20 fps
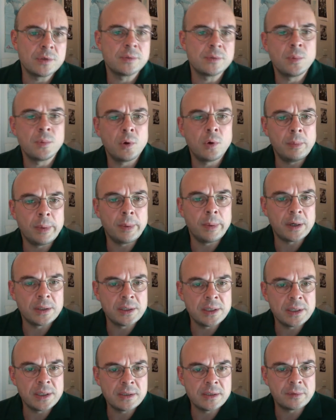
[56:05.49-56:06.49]
Small
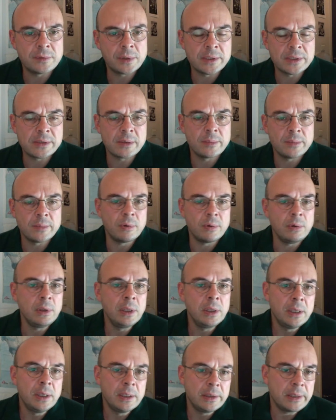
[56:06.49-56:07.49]
parties, for example,
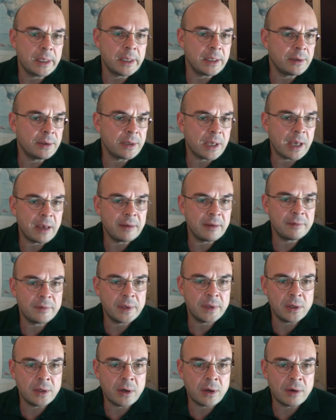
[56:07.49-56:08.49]
they don't have
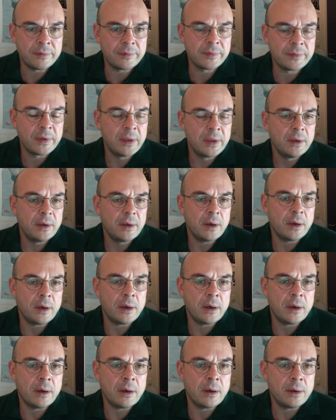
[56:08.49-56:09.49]
enough
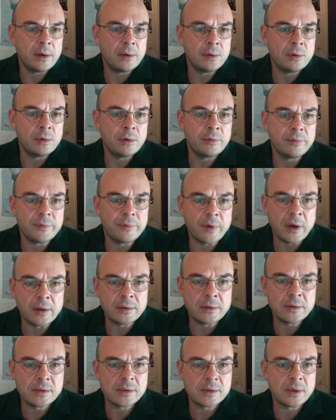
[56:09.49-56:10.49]

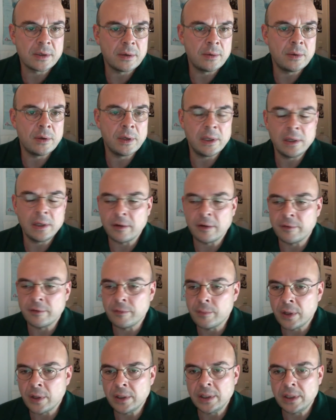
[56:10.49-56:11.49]
funds, enough
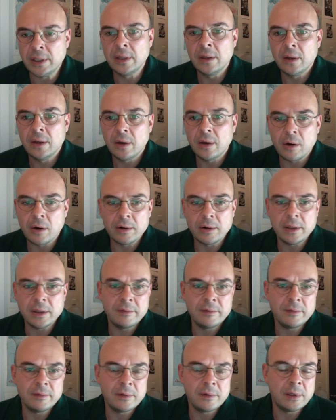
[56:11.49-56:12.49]
money, or
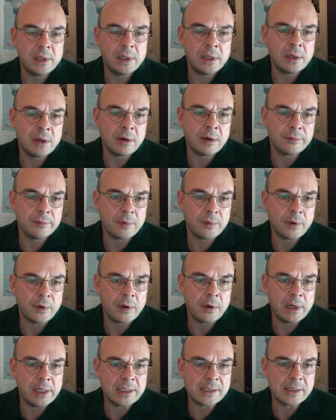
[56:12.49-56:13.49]
even enough,
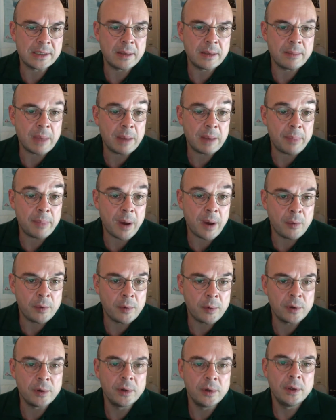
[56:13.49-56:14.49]
let's say,
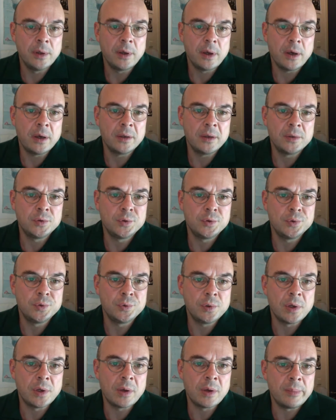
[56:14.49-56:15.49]
manpower
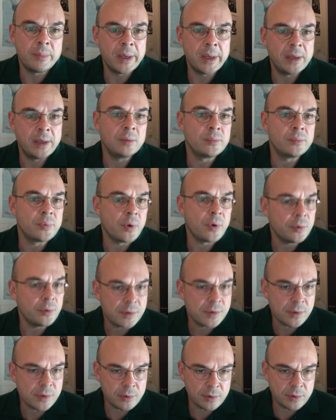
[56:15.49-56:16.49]
to campaign abroad.
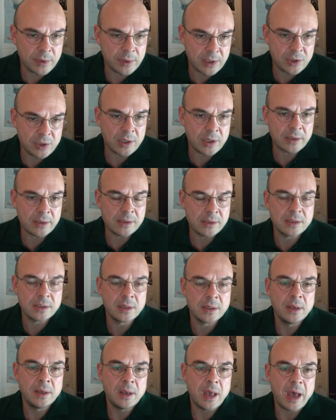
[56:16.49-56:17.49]
So they just
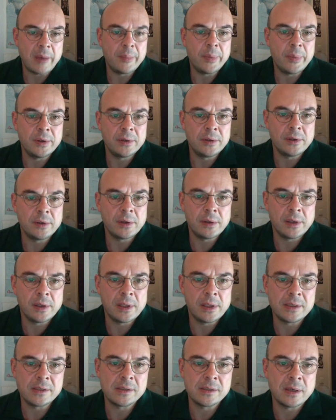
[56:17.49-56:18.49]
abandon
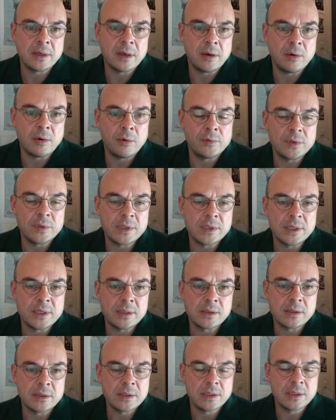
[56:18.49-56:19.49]
these
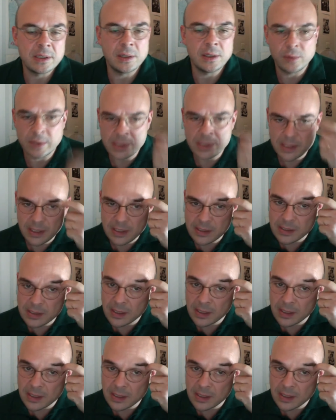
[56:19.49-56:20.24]
overseas constituencies.